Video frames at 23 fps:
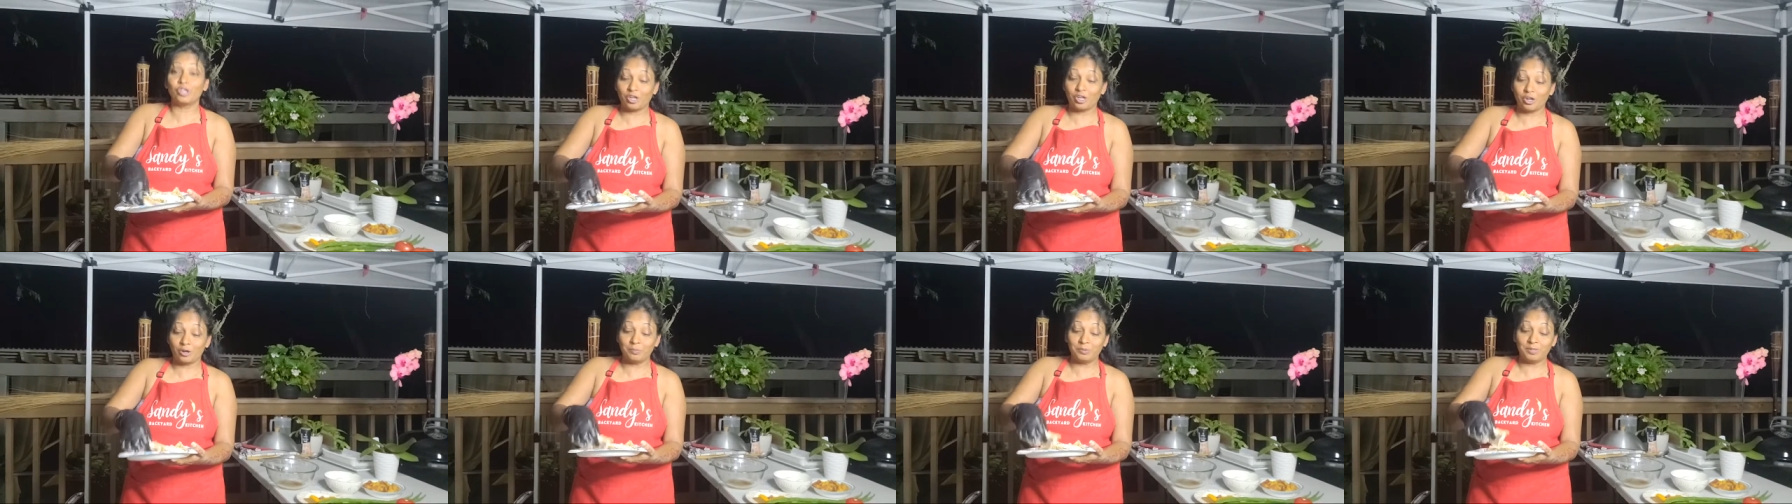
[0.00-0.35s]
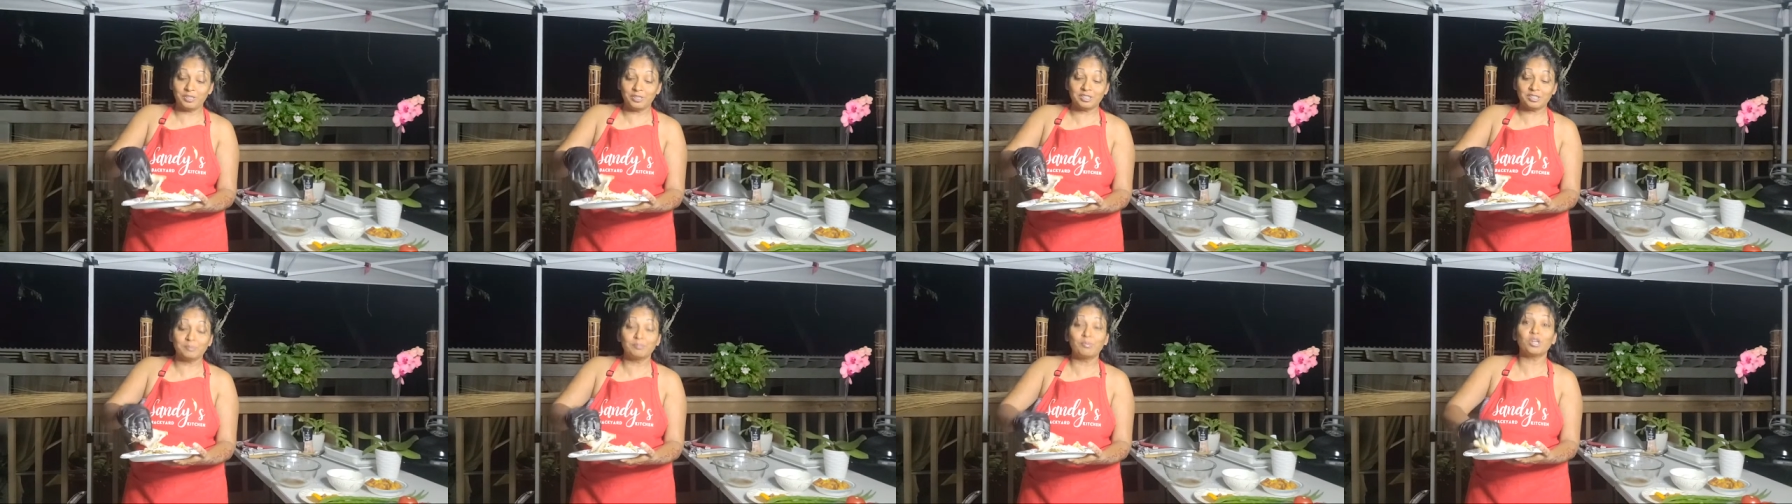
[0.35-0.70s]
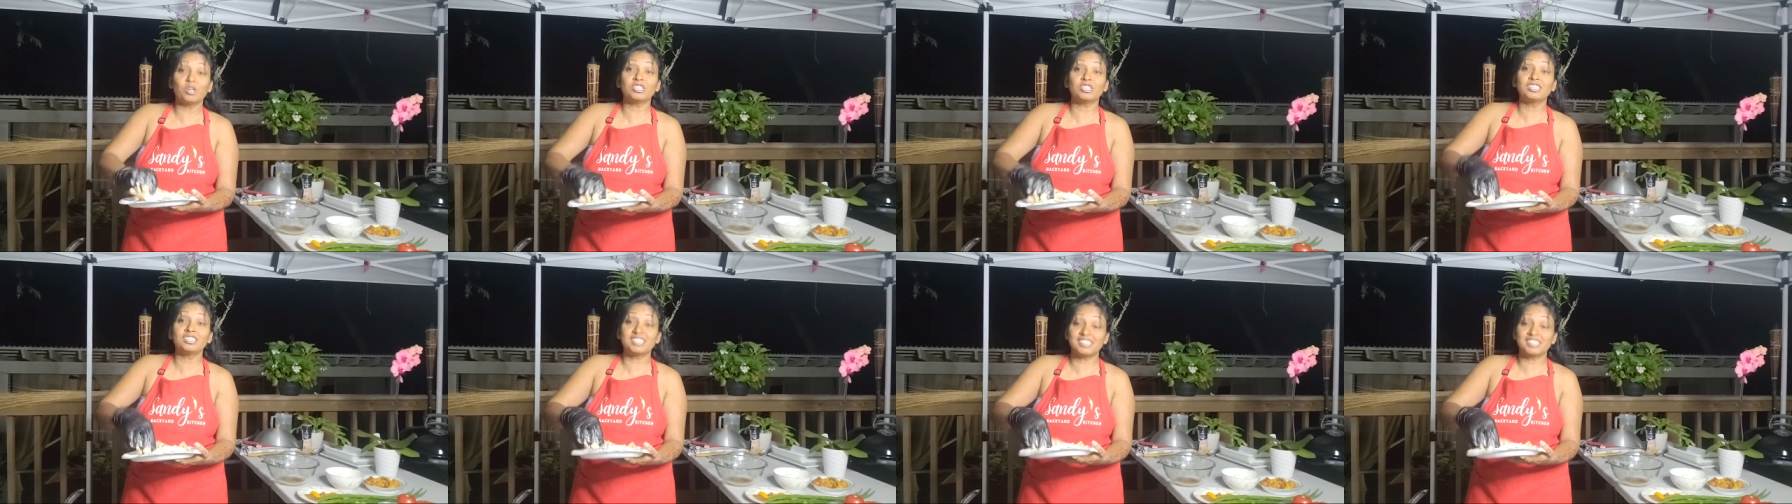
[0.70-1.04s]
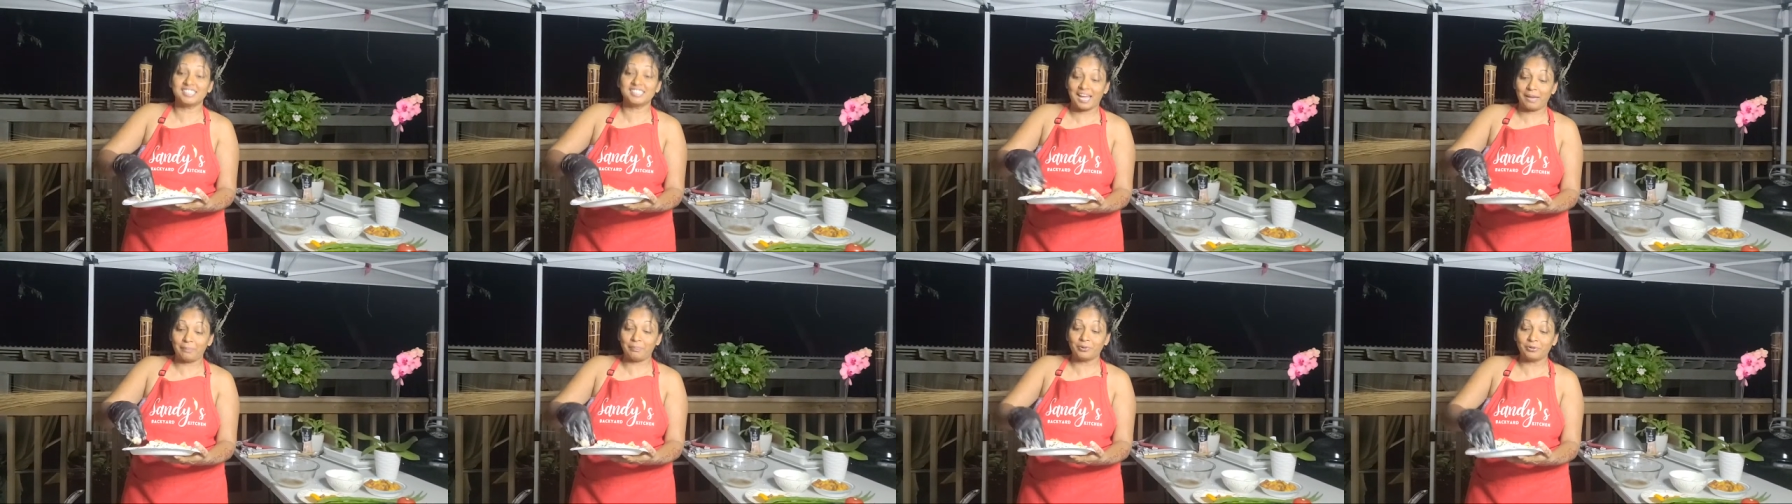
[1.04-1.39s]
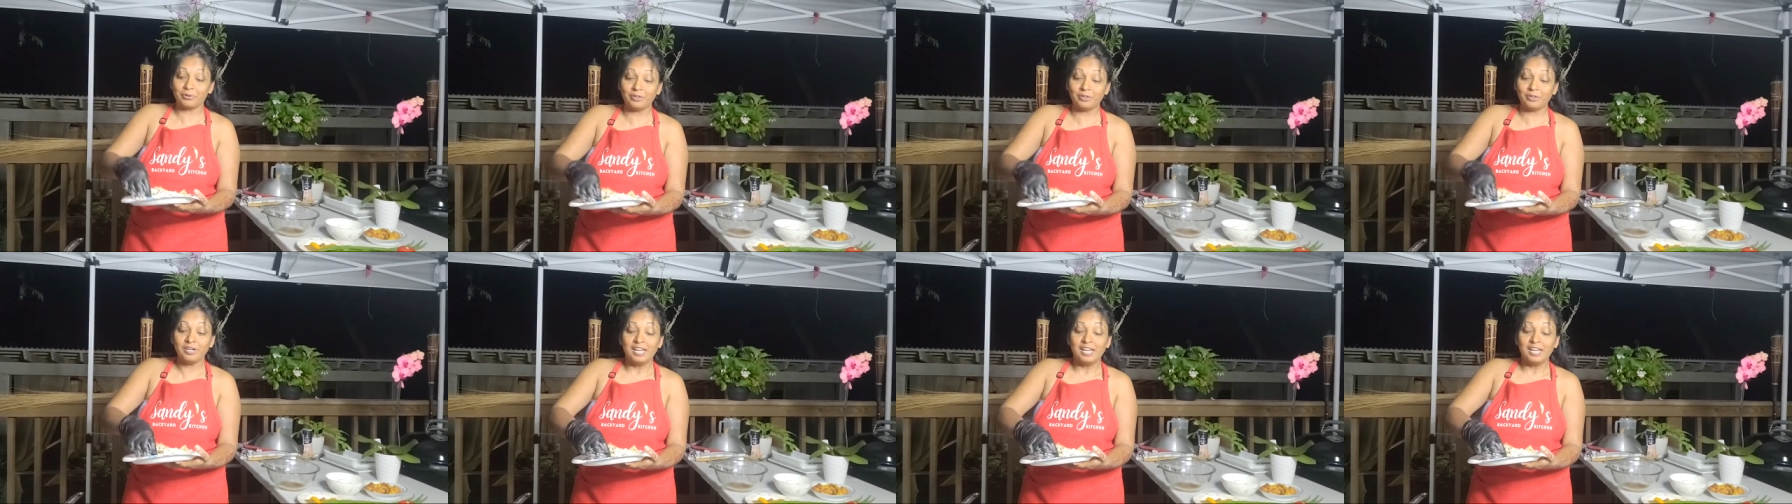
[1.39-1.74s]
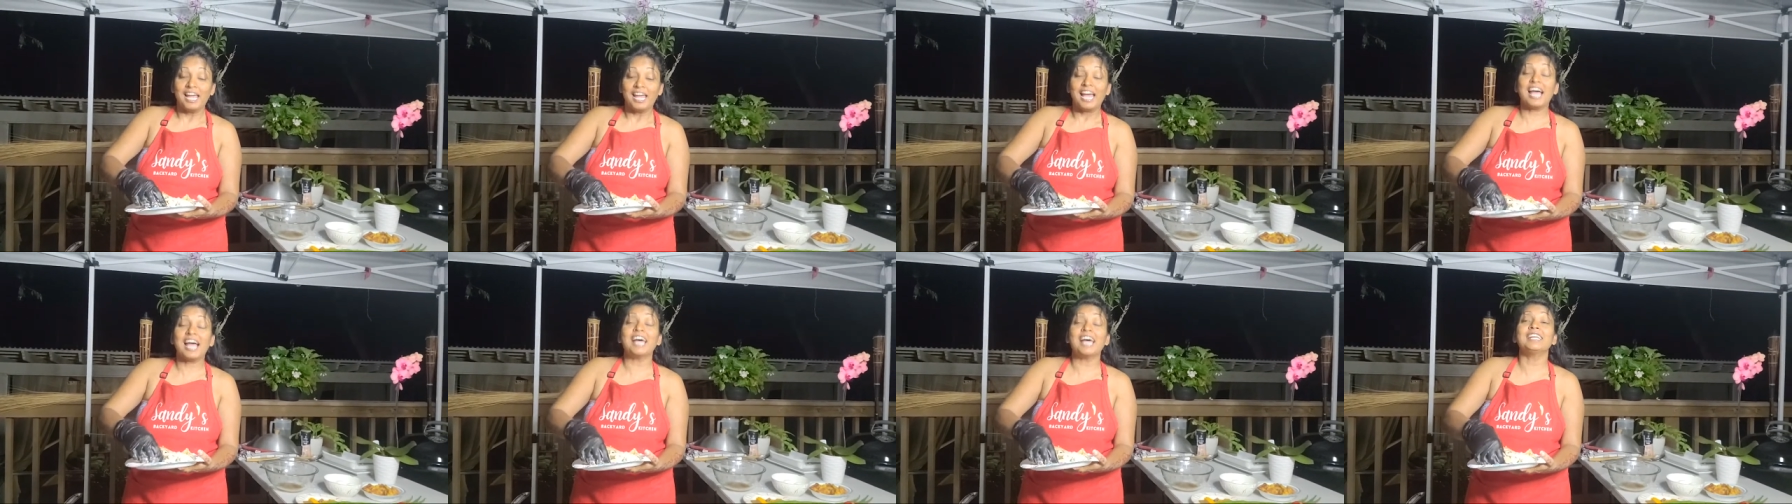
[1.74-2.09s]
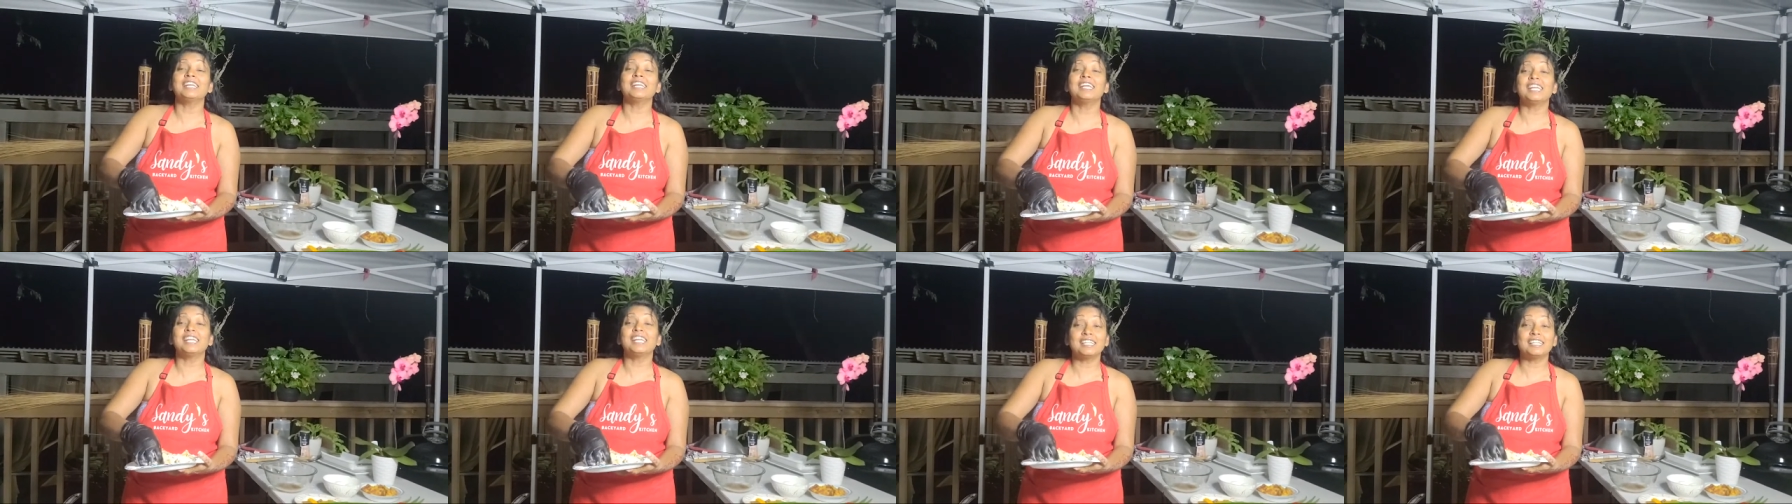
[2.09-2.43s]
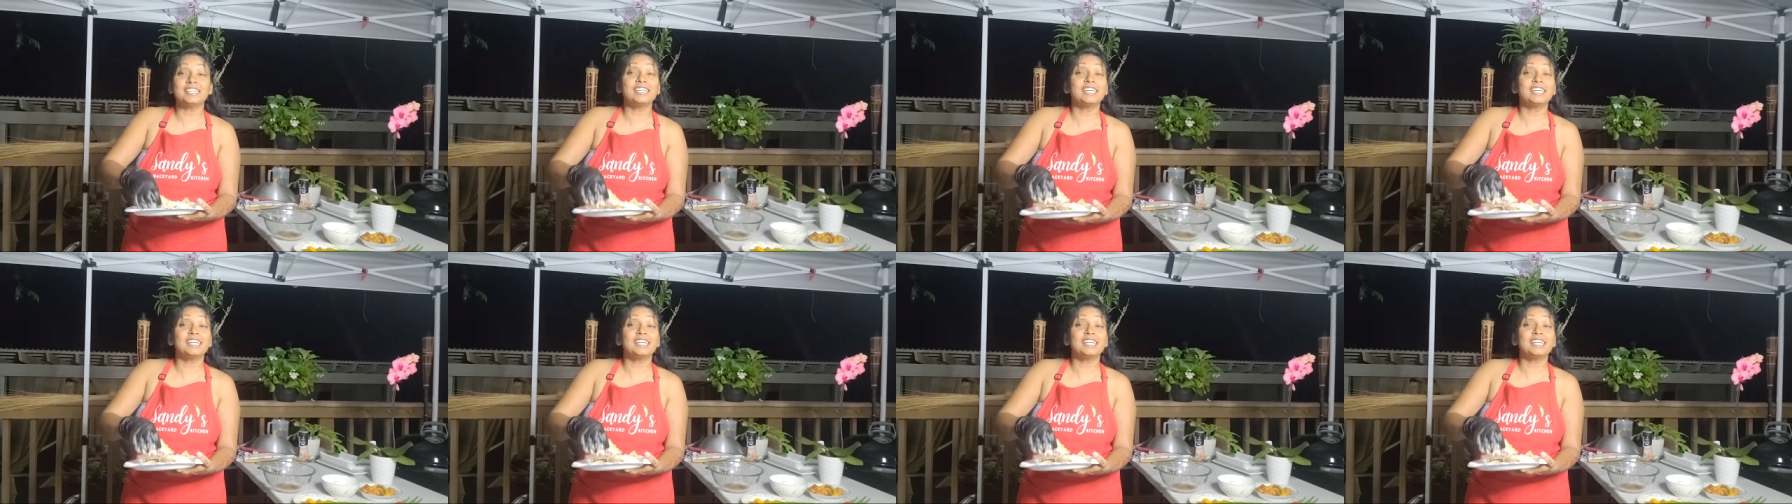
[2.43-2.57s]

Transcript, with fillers: up this mutton snapper, and it